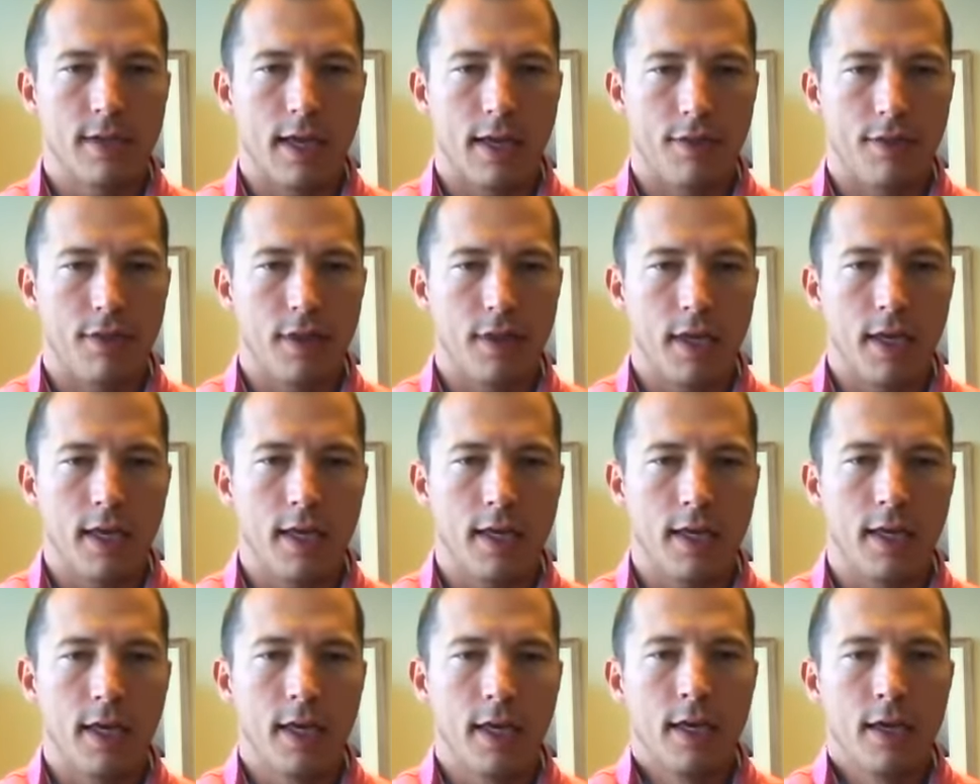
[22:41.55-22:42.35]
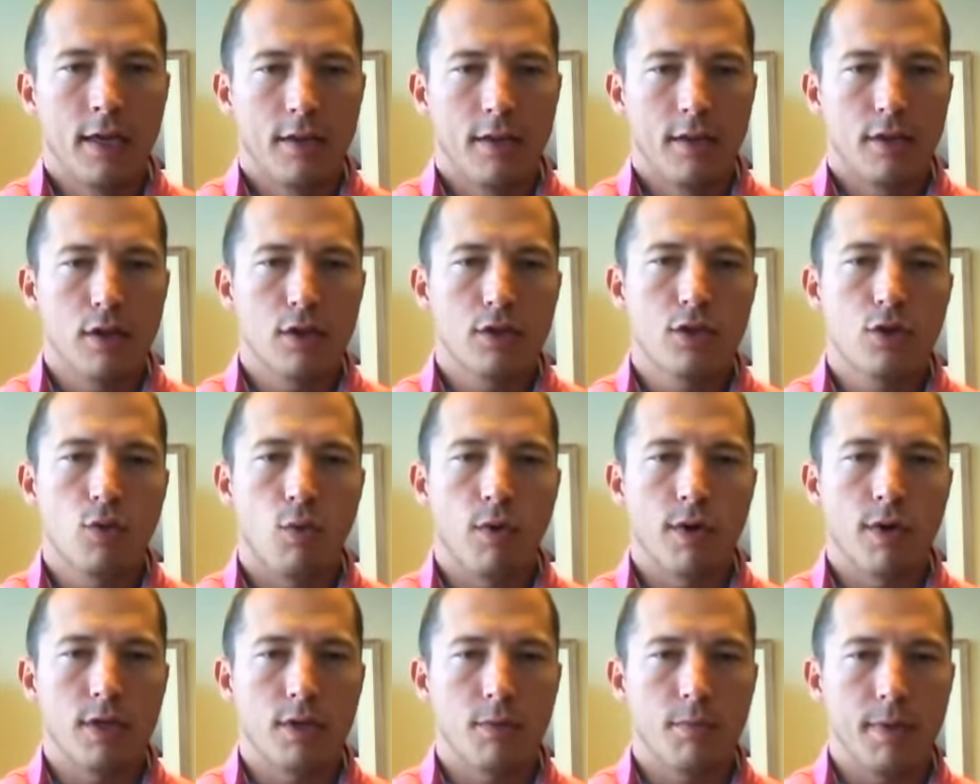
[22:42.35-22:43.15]
I think there's
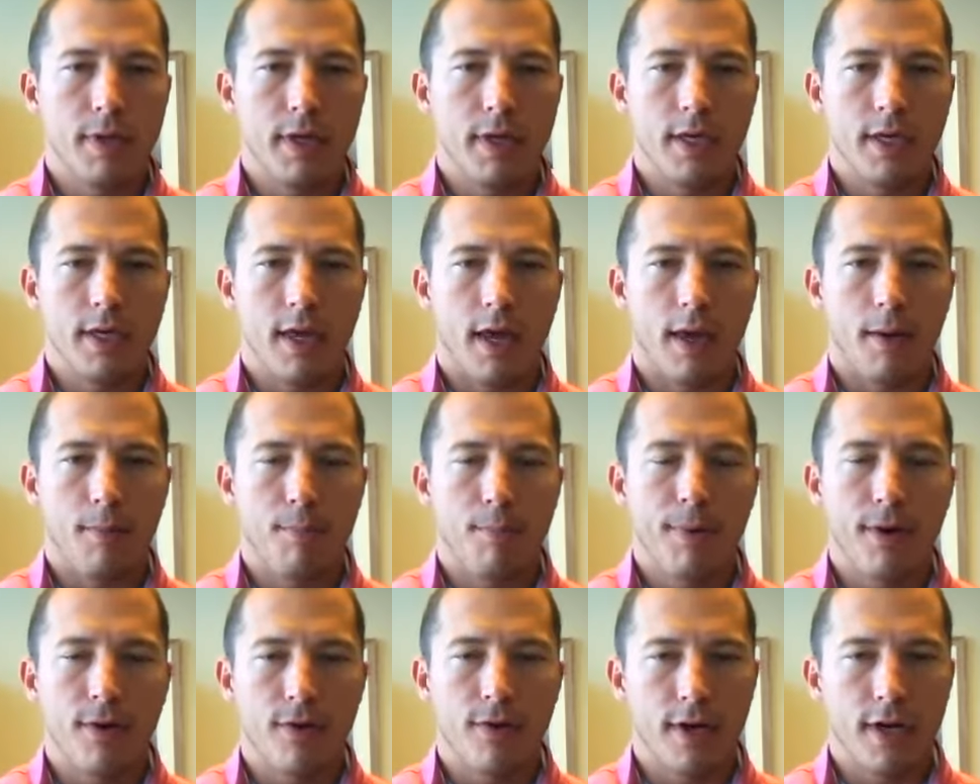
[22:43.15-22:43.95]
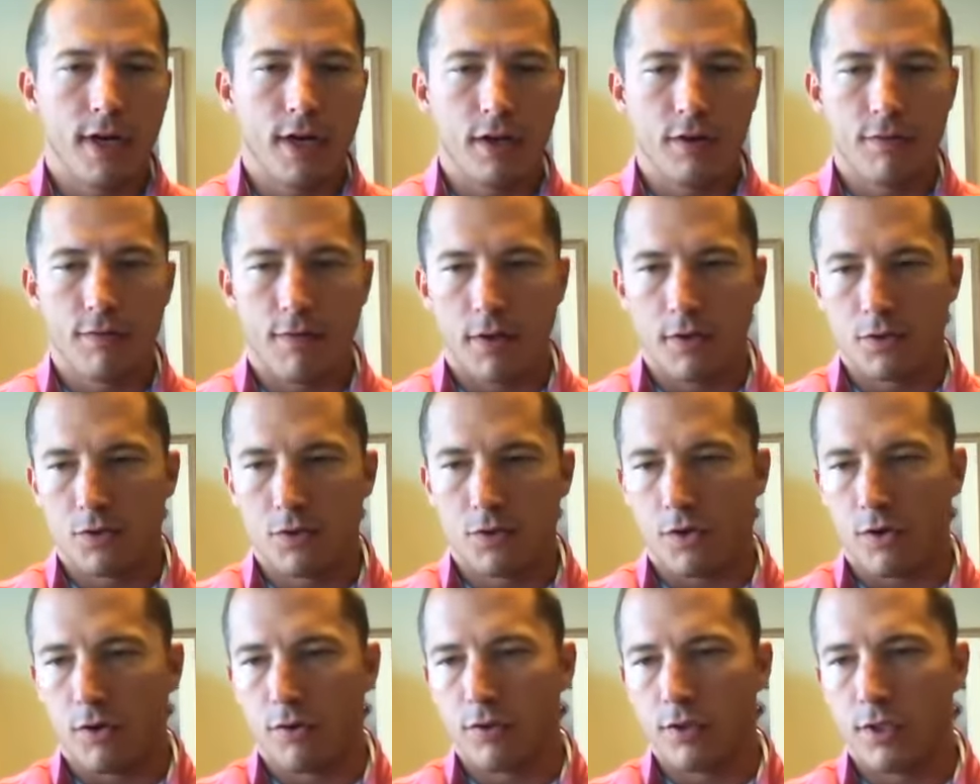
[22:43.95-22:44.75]
going to be a period of
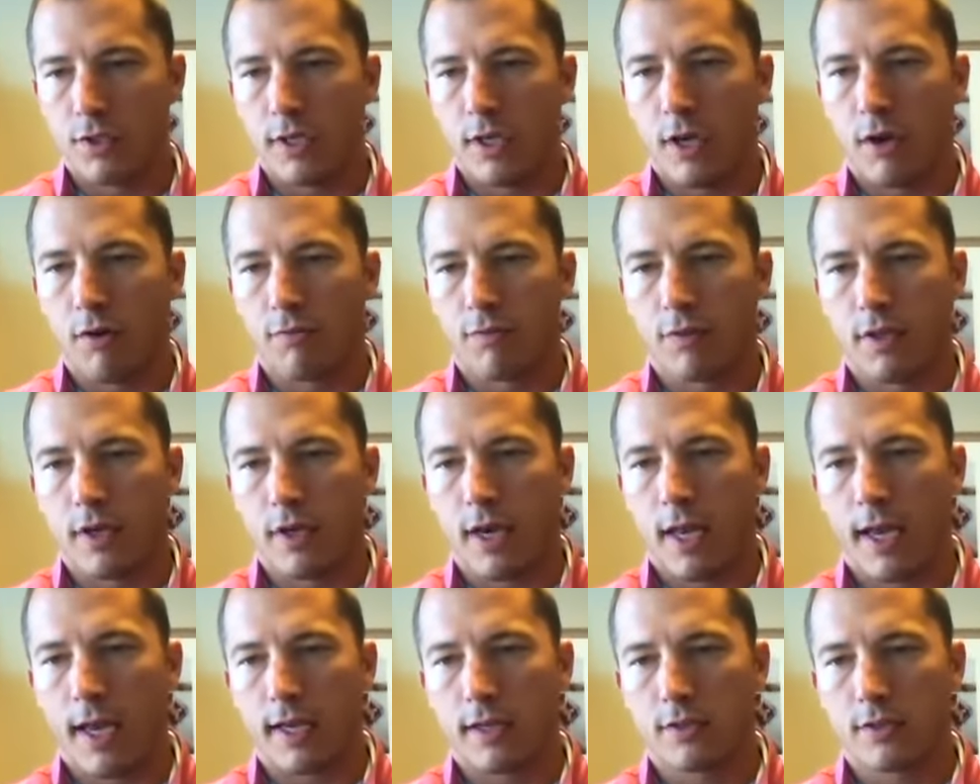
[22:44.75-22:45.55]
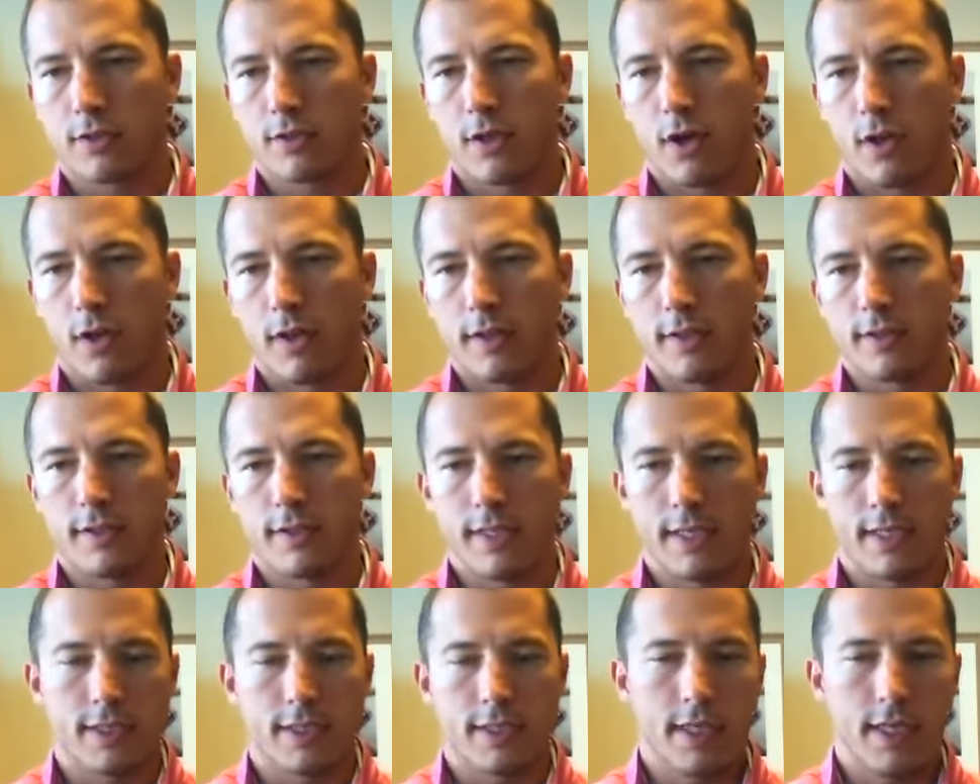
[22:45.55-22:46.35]
uncertainty over the next, call it
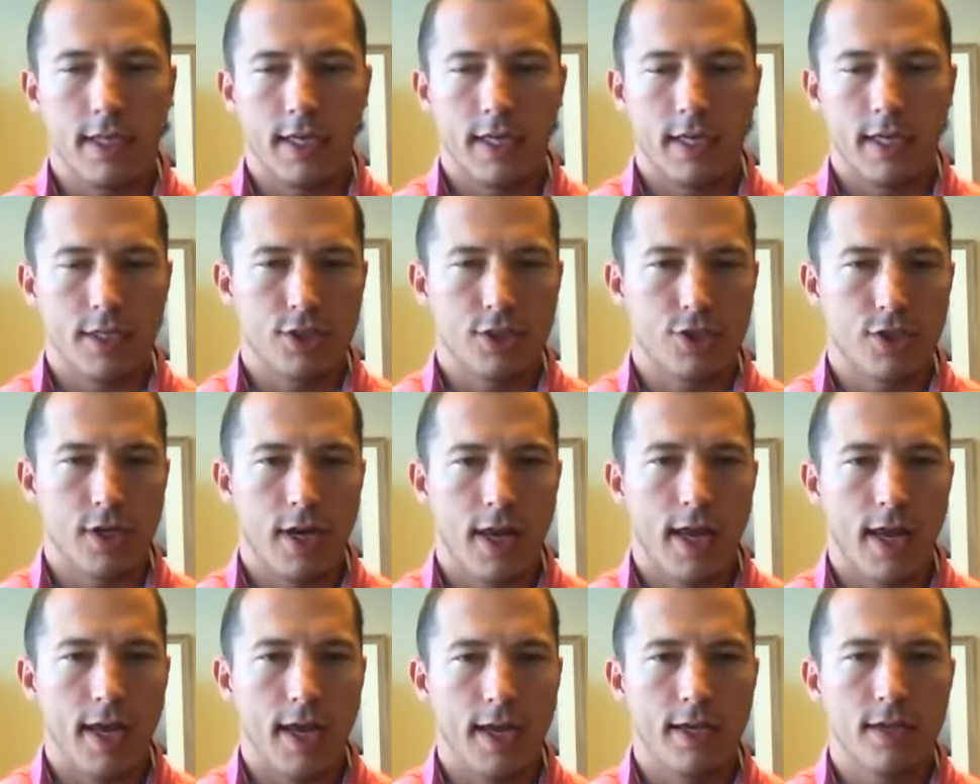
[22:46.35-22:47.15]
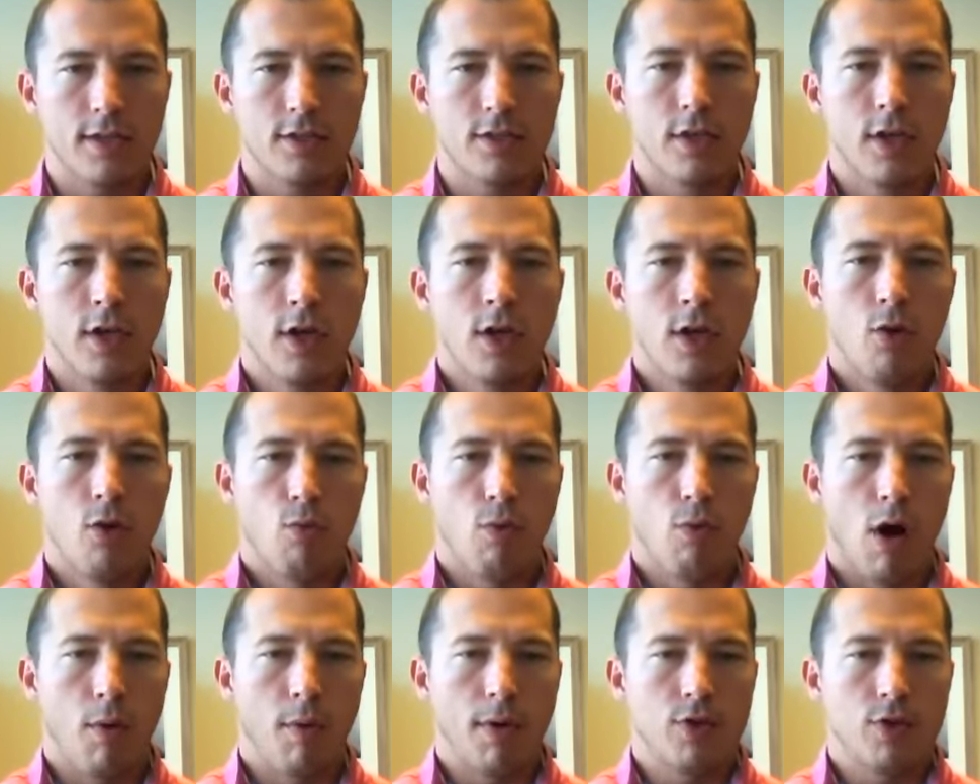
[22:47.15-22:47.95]
60-ish days,
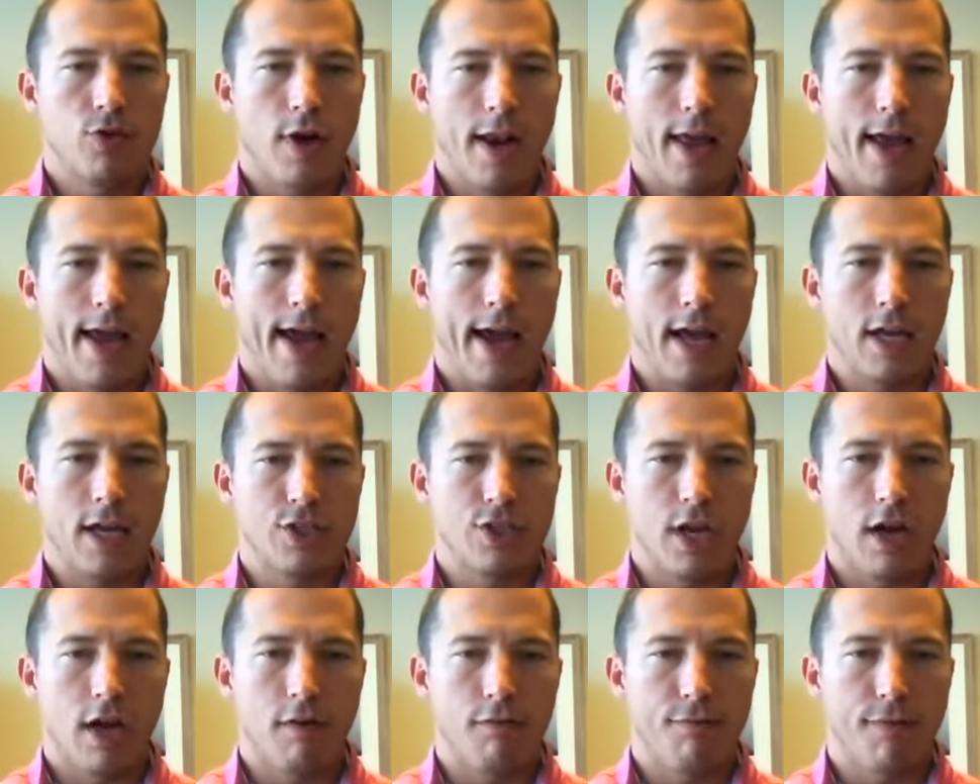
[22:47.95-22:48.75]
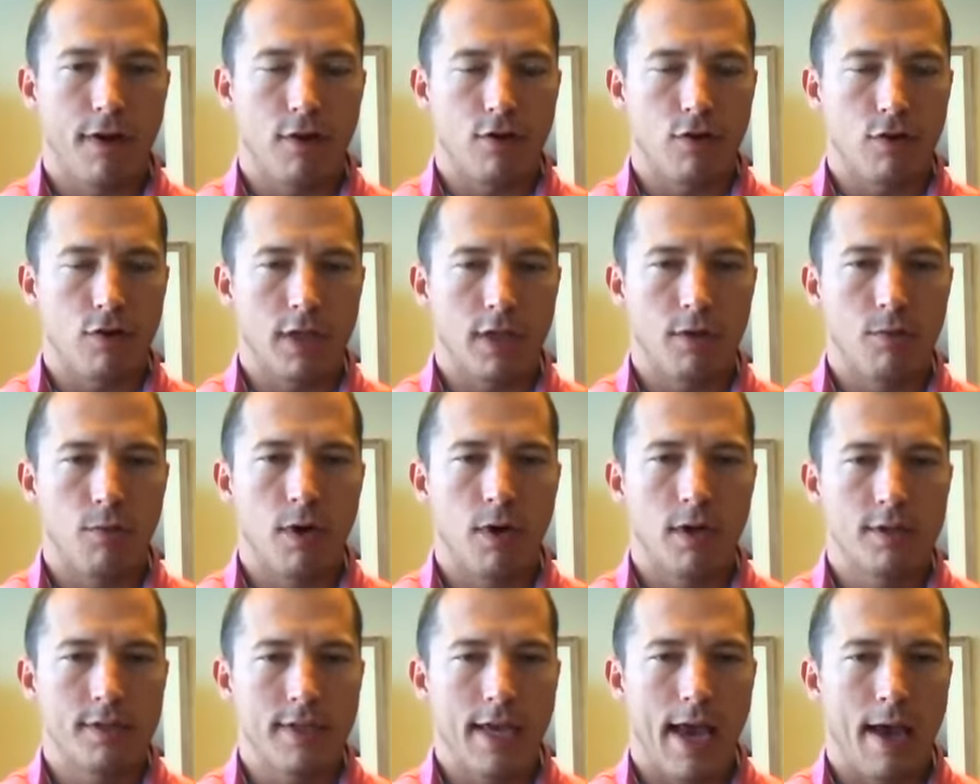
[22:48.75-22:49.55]
while we try to hash out federally
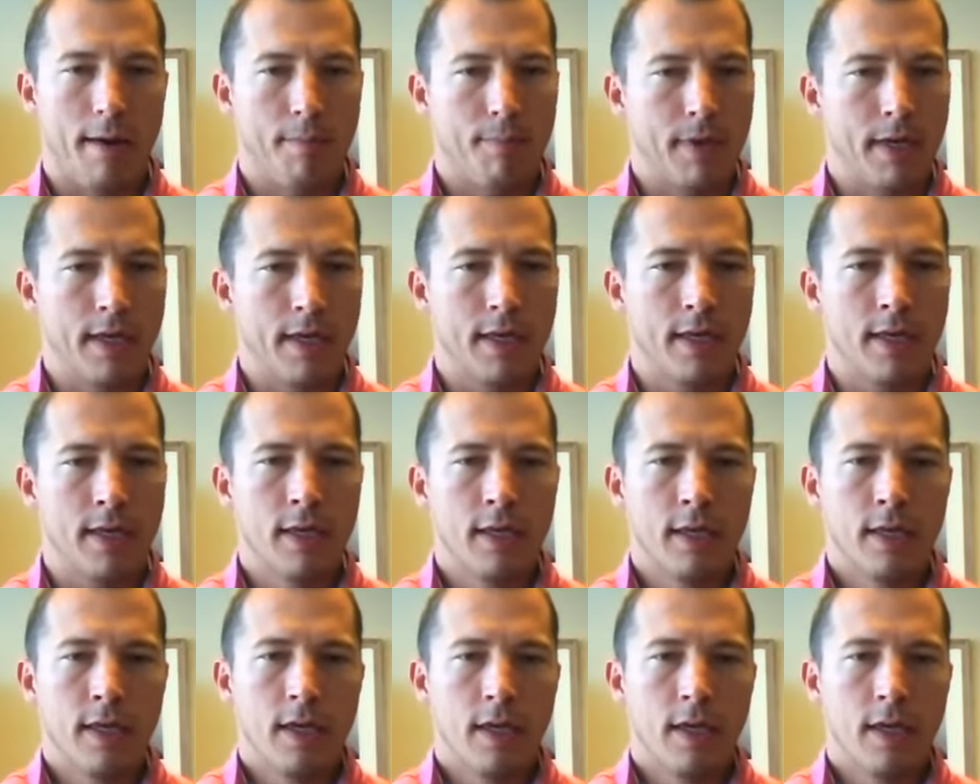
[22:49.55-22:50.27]
what's happening.